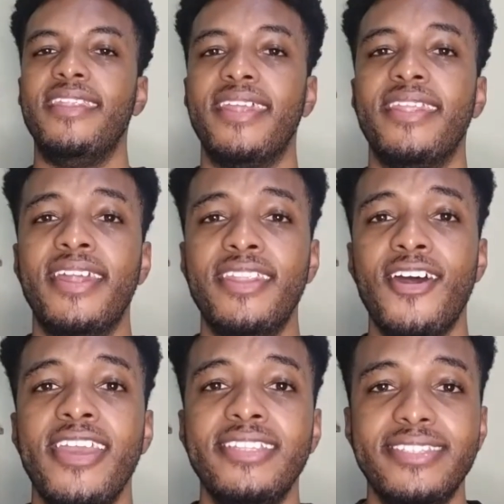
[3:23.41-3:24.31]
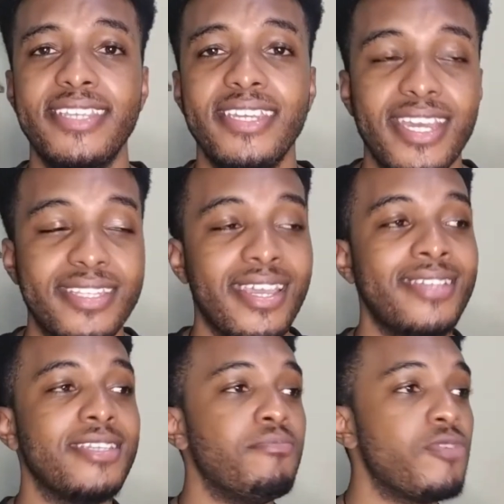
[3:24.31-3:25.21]
Another annoying thing that
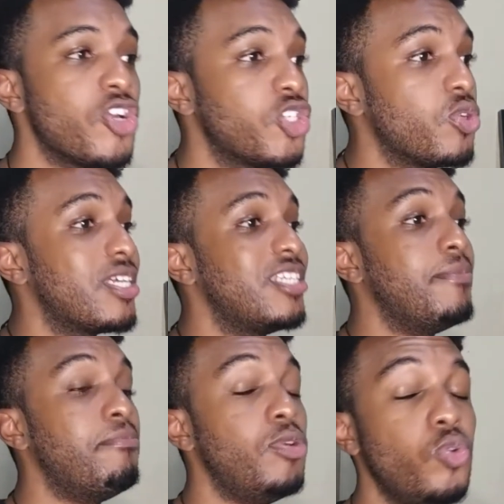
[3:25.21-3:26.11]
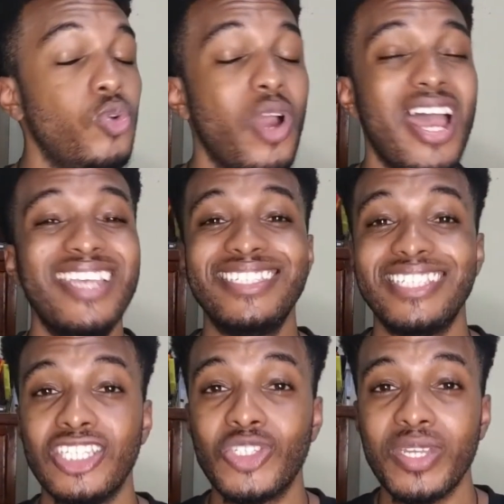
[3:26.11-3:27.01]
has emerged out of the blue
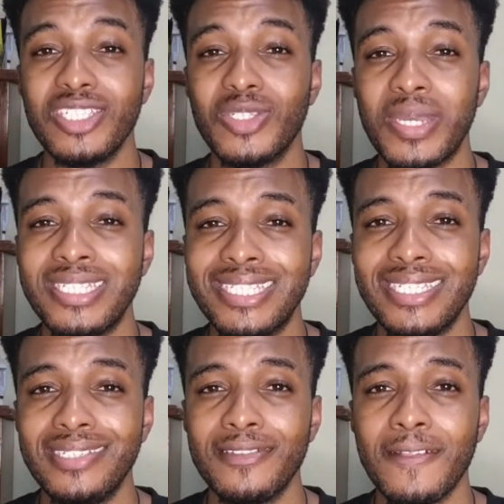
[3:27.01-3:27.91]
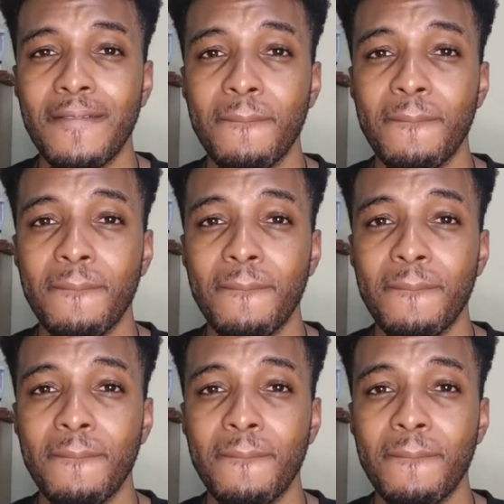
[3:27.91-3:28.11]
since 2020.